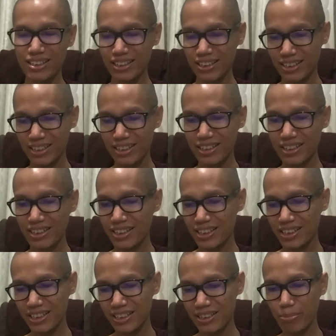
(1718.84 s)

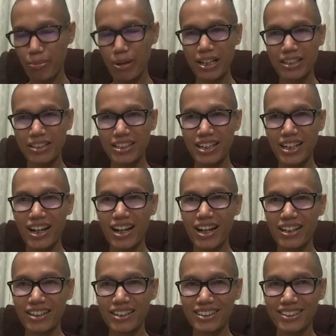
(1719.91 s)
This is my son."